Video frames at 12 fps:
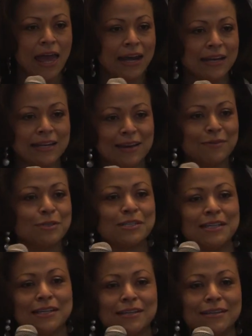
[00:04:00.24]
And I'd never
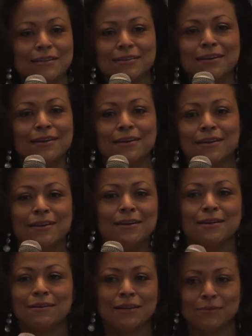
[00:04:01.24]
seen it,
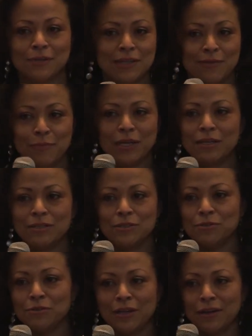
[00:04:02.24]
because we didn't have money to
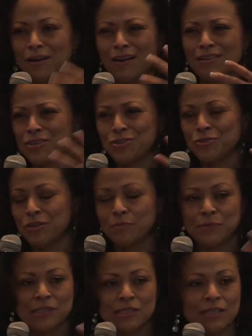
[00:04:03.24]
do like college
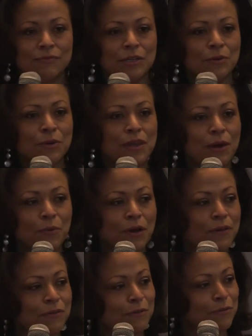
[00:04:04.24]
trips, didn't even know what that
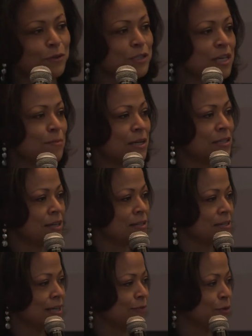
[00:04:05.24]
was. The first time I saw
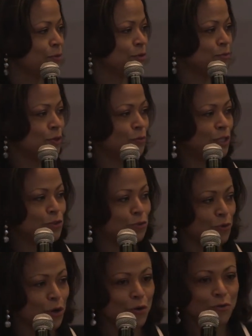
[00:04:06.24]
Stanford was when we
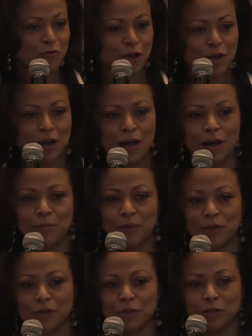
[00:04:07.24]
drove up
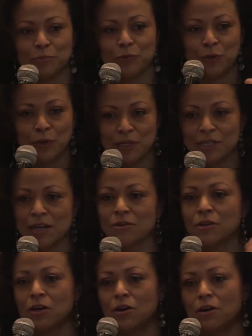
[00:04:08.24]
in her broken
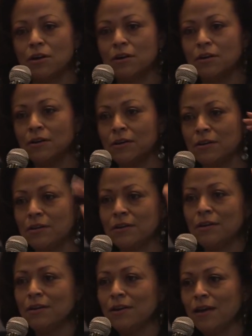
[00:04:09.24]
down car
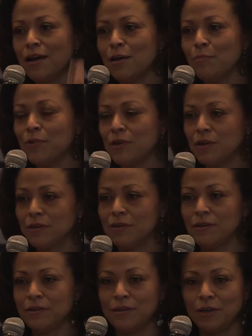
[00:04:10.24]
up,
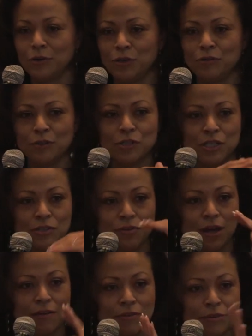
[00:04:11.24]
University
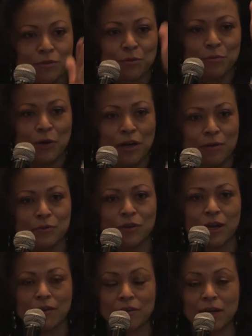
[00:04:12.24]
Drive and through Palm
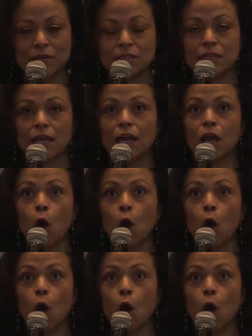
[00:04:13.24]
Drive, and I was like,